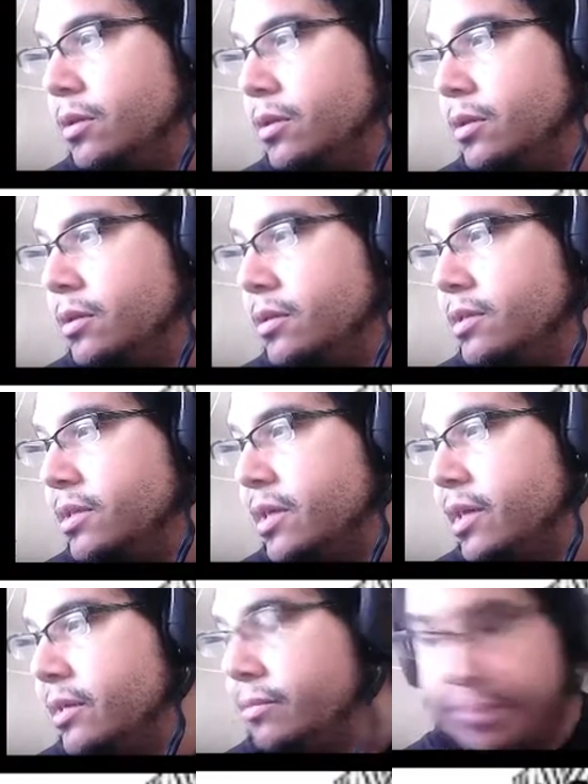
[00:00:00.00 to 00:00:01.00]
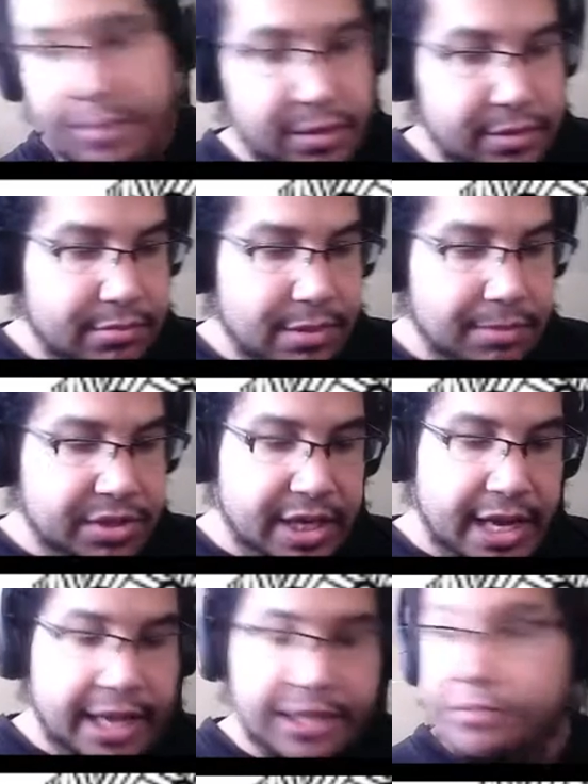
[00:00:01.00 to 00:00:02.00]
Let's say I'm just going
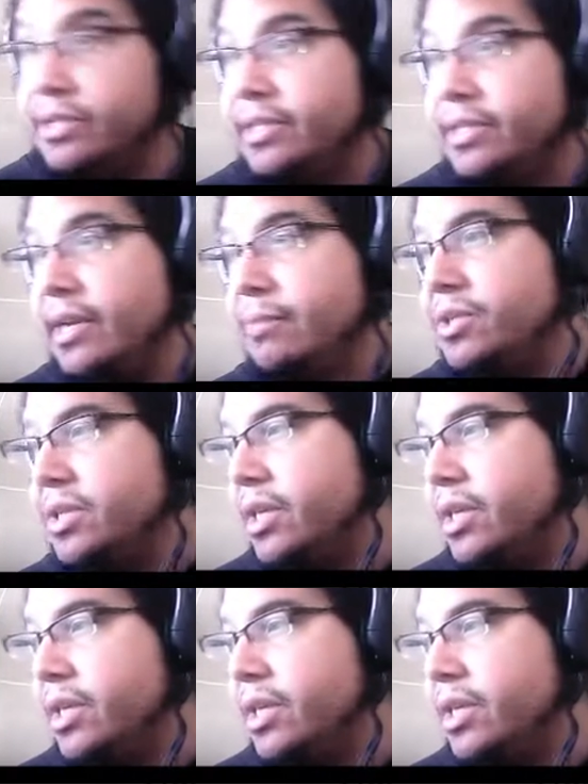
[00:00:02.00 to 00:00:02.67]
to enter in 10%.